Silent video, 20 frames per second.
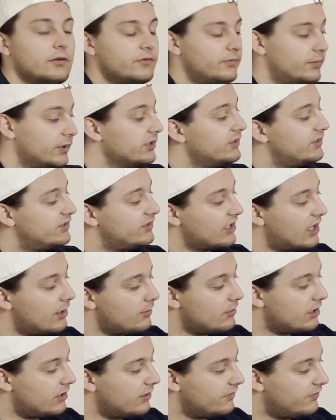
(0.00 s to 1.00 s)
of, but
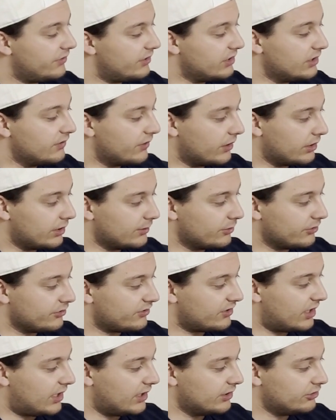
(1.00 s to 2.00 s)
some of the
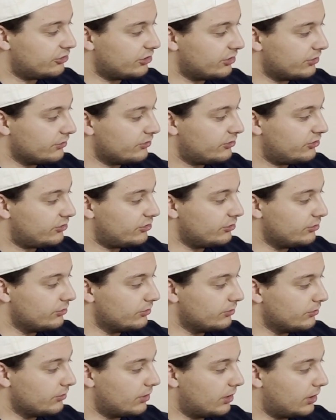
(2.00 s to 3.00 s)
variables that I chose
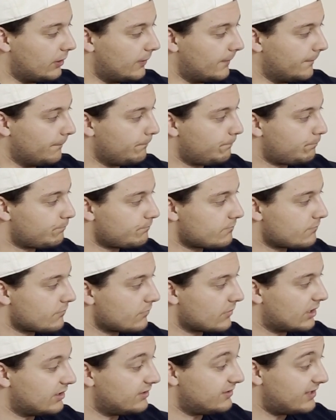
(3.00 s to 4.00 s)
to
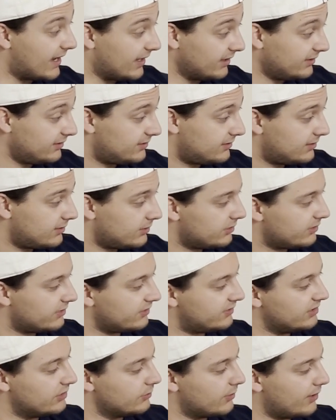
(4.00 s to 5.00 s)
test to
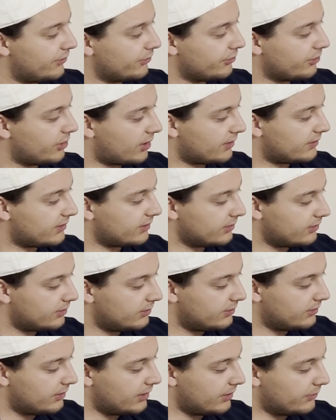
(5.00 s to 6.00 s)
see whether or not that
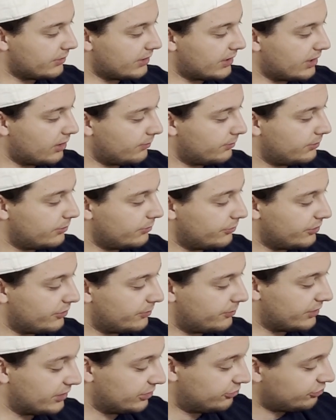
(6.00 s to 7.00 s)
they would help
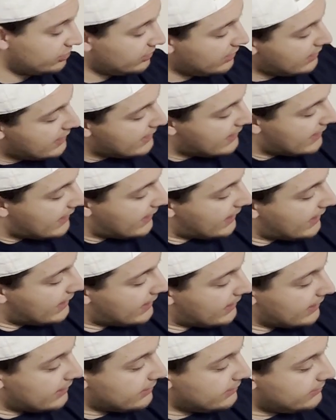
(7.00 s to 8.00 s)
with prediction.
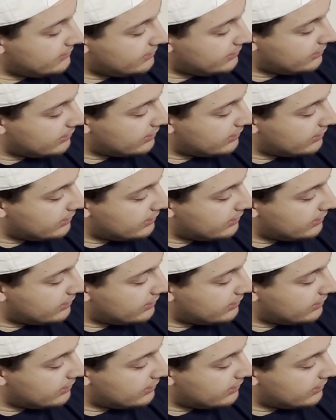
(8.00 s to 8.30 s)
And